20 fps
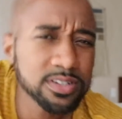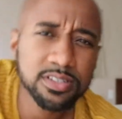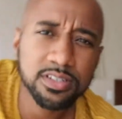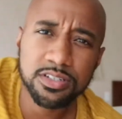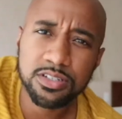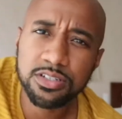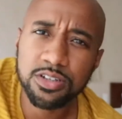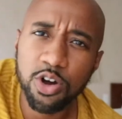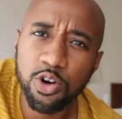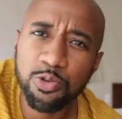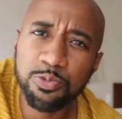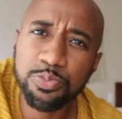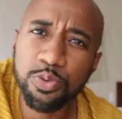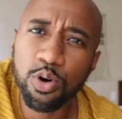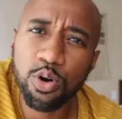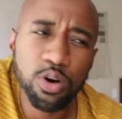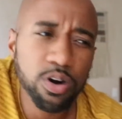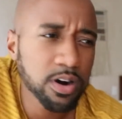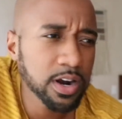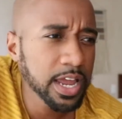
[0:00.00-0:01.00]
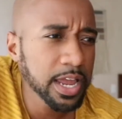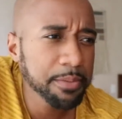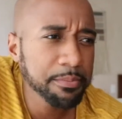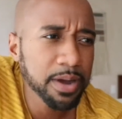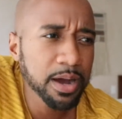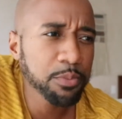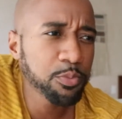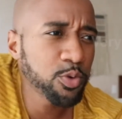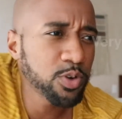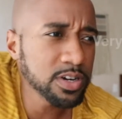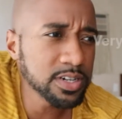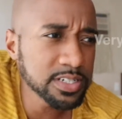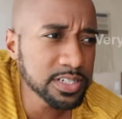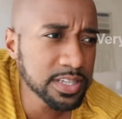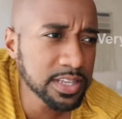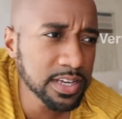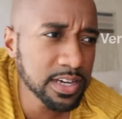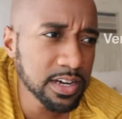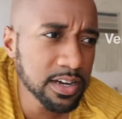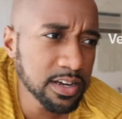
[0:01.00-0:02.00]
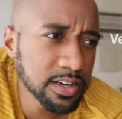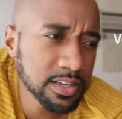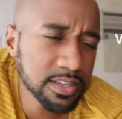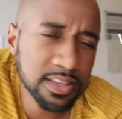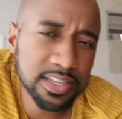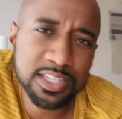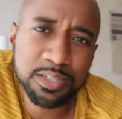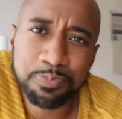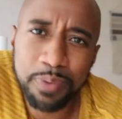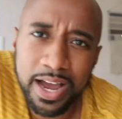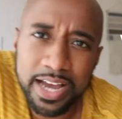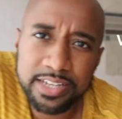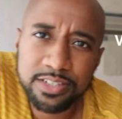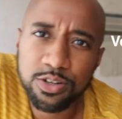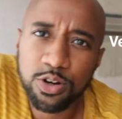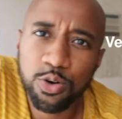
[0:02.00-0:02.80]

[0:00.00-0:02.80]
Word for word: soap? Or hey mom, where's the spice?